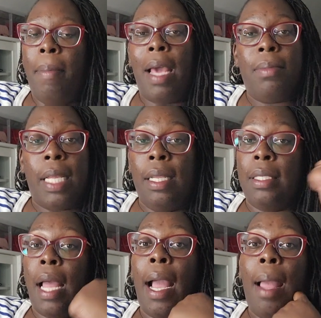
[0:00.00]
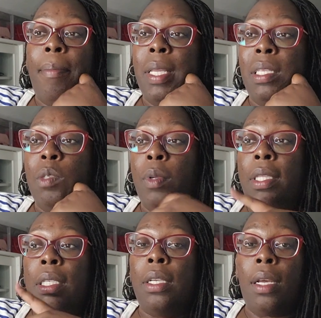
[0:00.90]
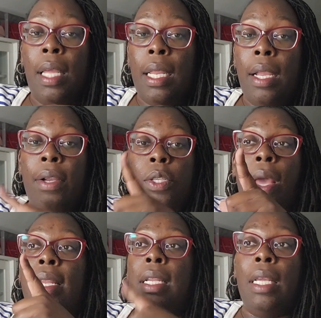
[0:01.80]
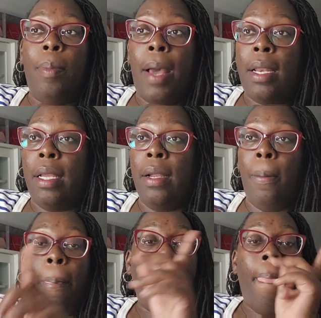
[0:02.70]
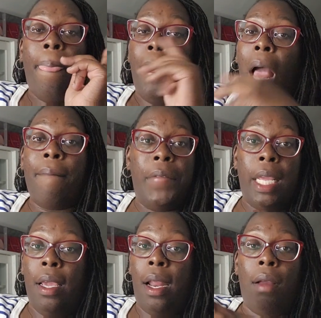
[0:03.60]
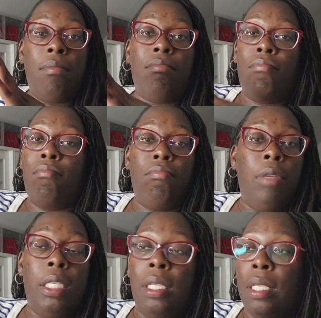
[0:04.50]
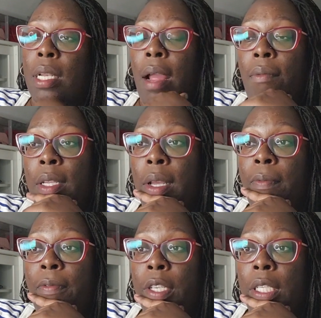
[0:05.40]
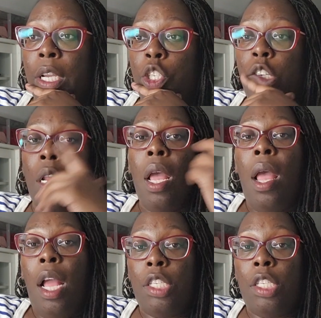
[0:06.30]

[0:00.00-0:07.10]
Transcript: Madam's like, listen, I got business with this young lady here, so I need to get up out of here. I'm going to head out. It's it's not really up for discussion.